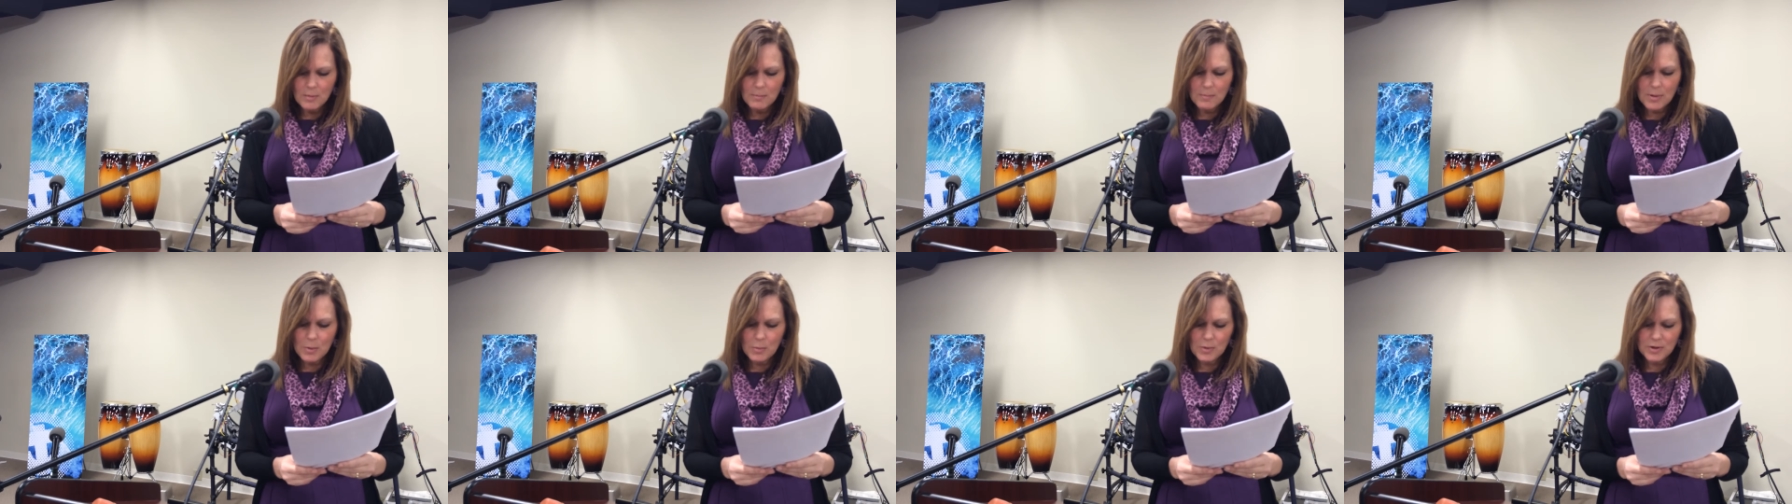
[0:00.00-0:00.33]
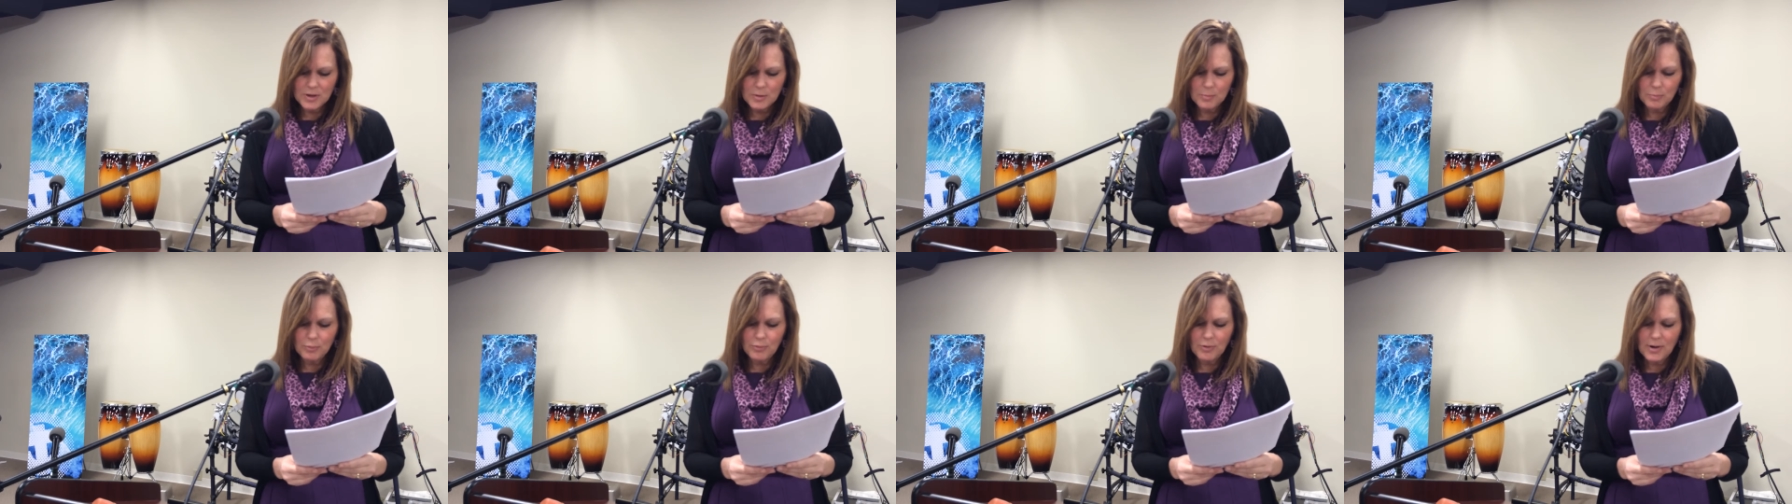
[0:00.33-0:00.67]
but
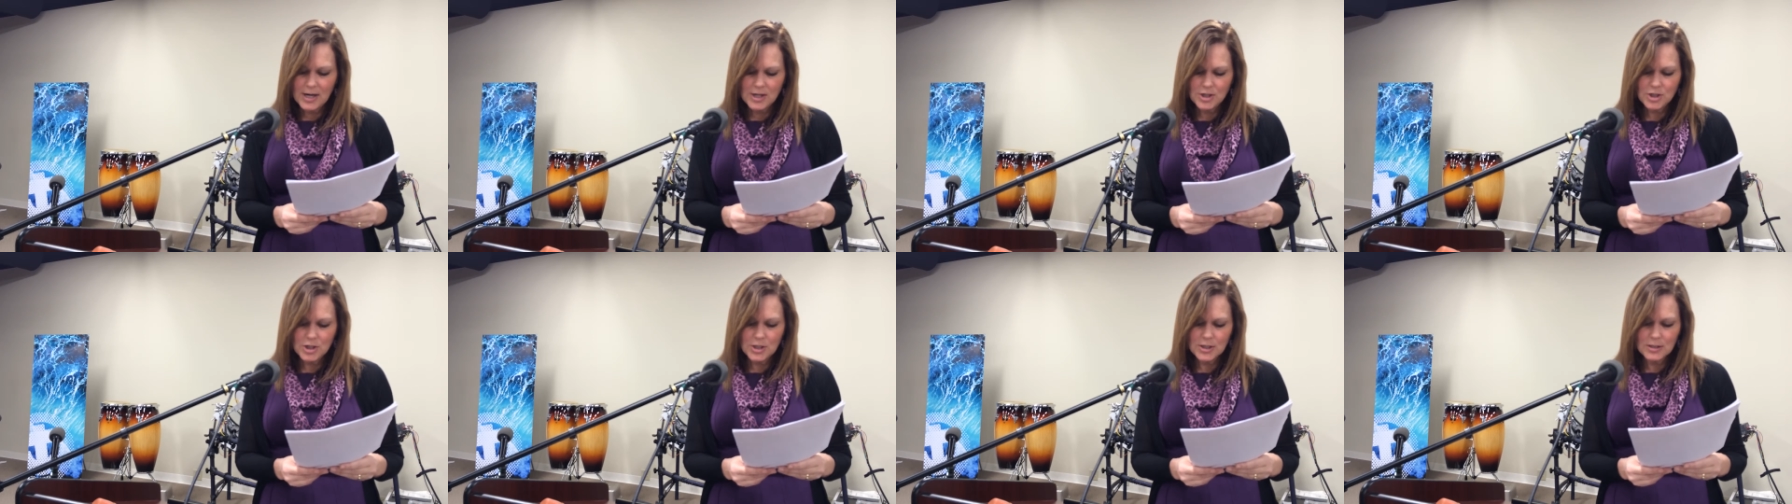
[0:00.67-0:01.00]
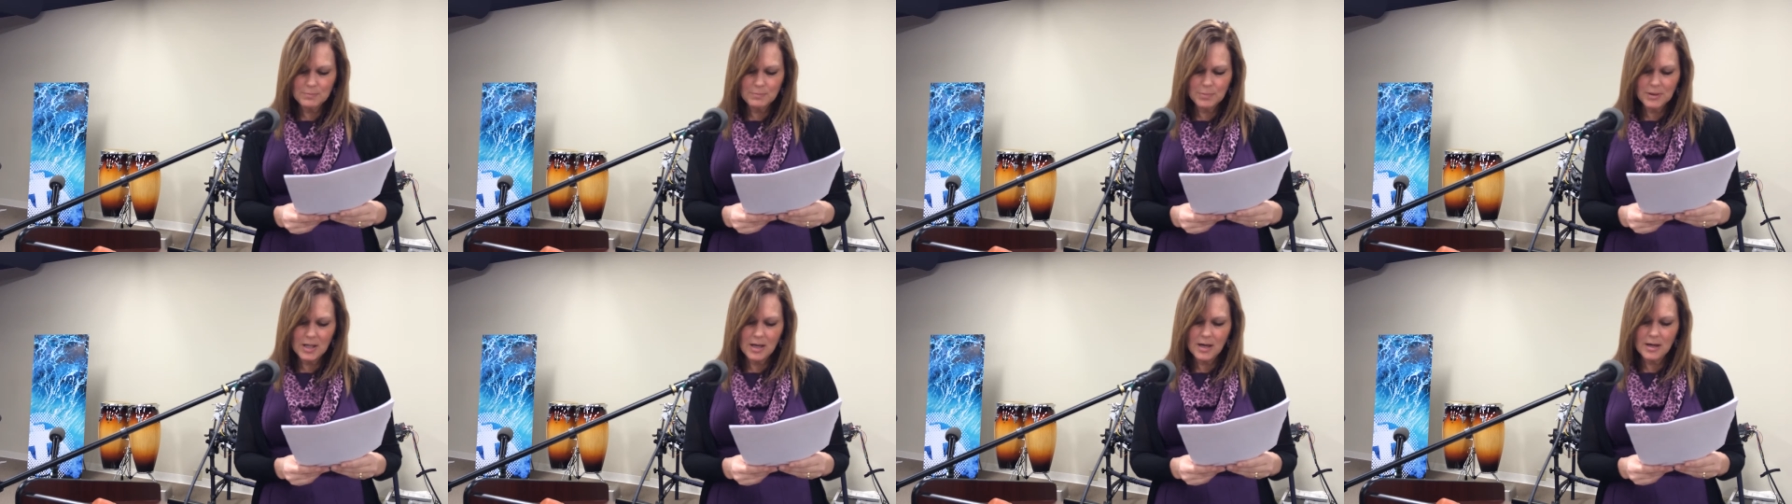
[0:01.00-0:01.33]
with the precious
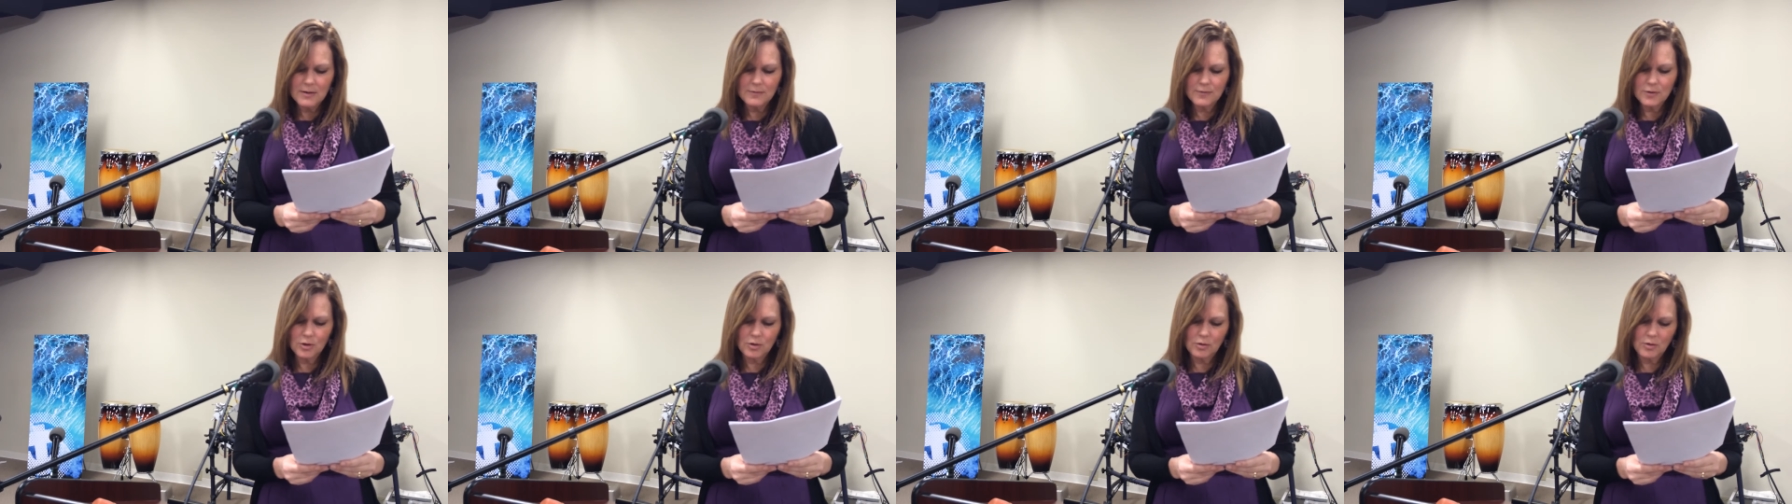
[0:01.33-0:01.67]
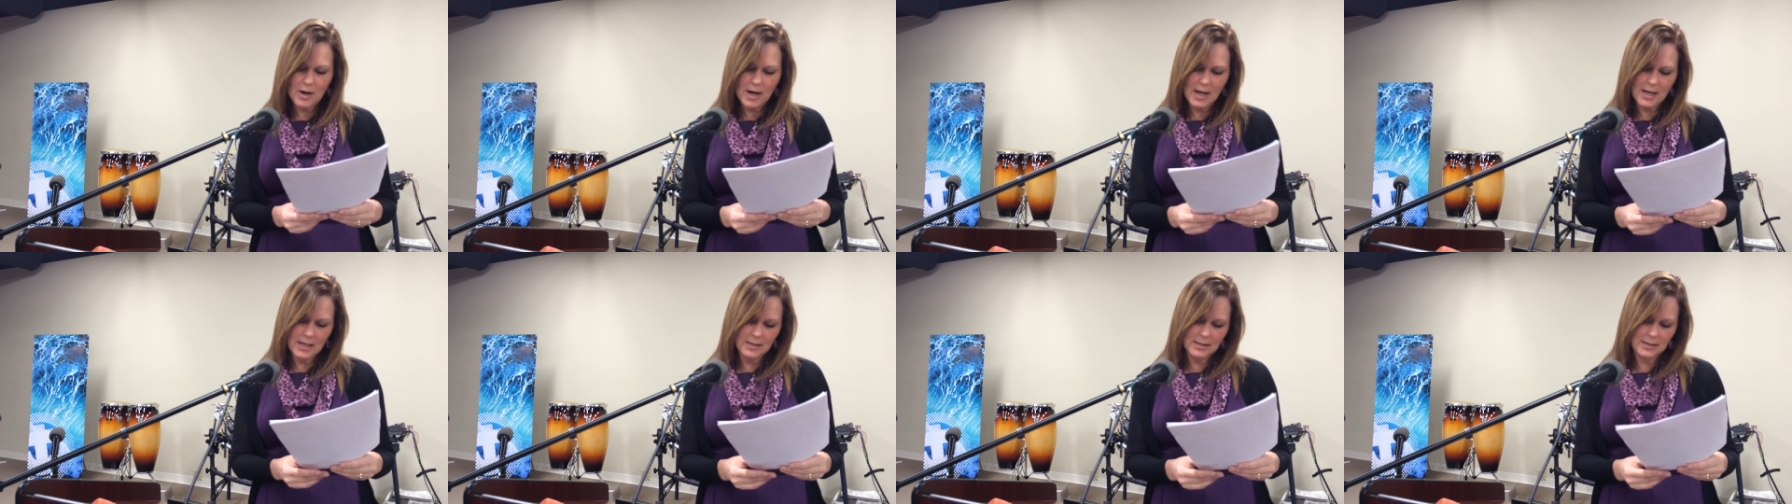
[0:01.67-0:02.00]
blood of
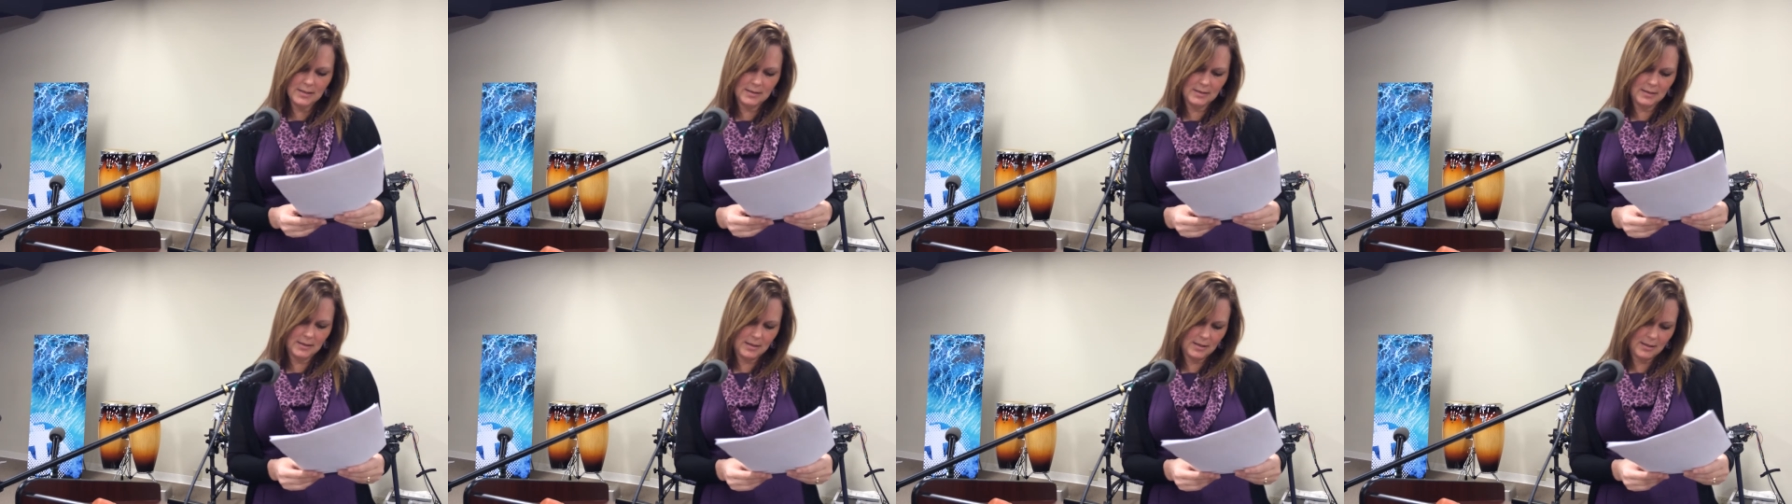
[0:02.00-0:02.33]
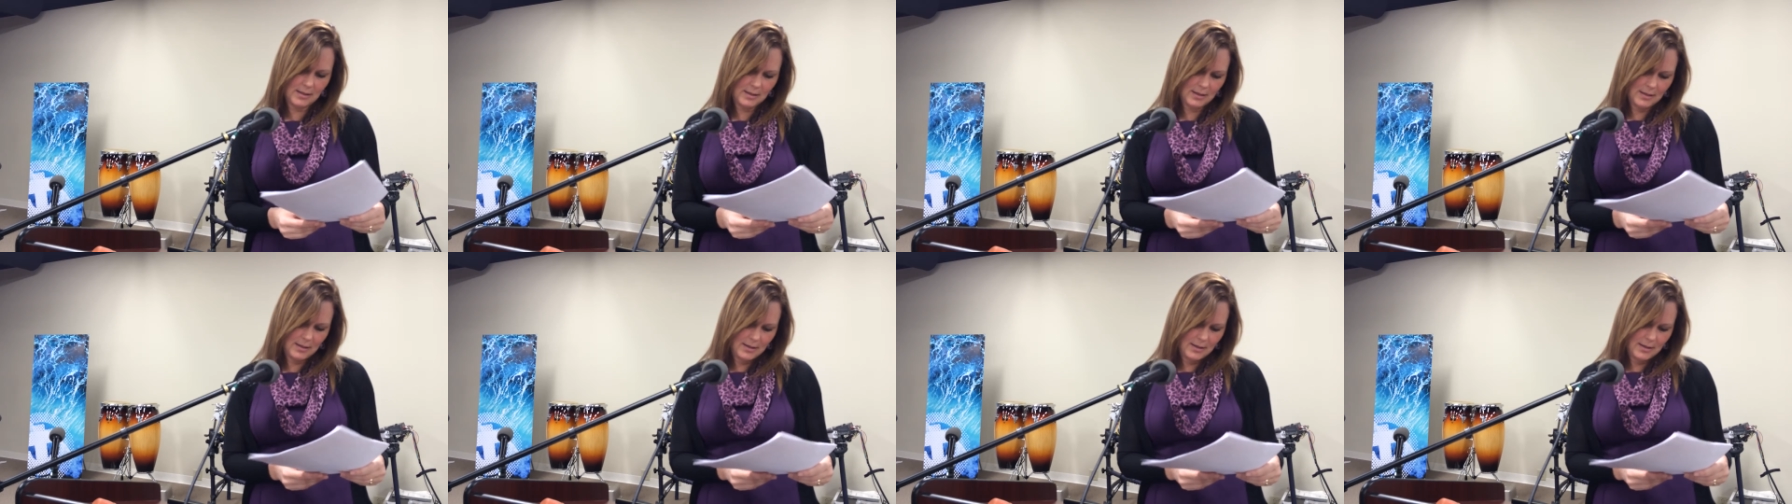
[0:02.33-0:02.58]
Christ,